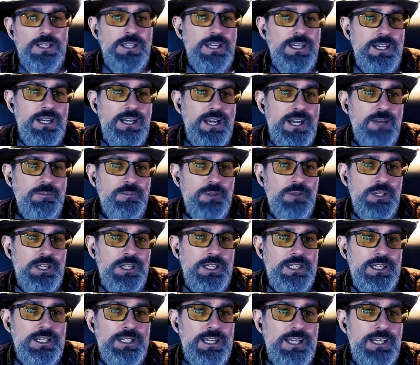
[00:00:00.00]
And I'm going
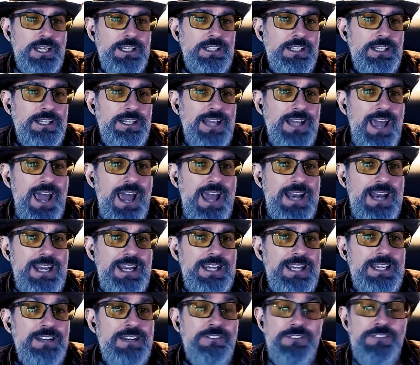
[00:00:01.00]
to get into that
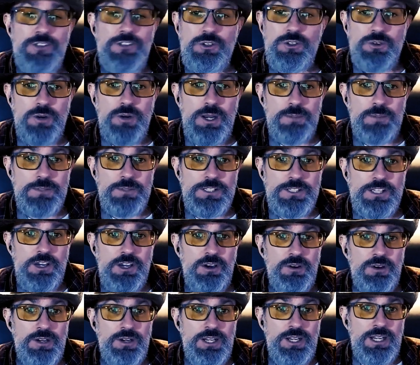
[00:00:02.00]
in a future
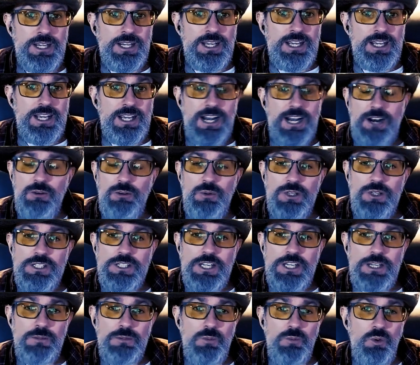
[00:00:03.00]
episode. And I don't want
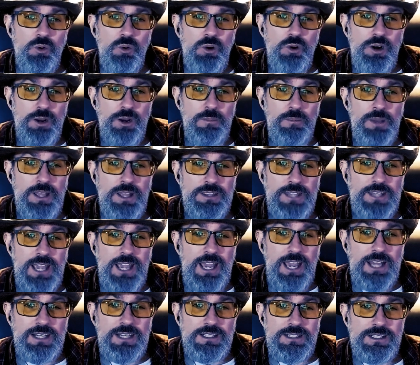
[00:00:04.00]
to tell you more about
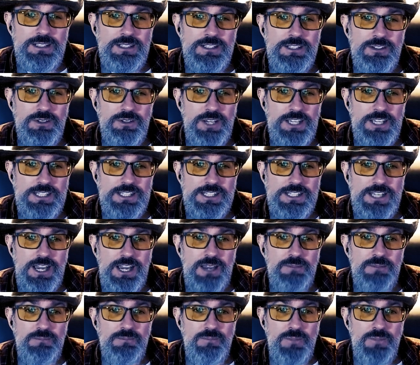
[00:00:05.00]
that until next time.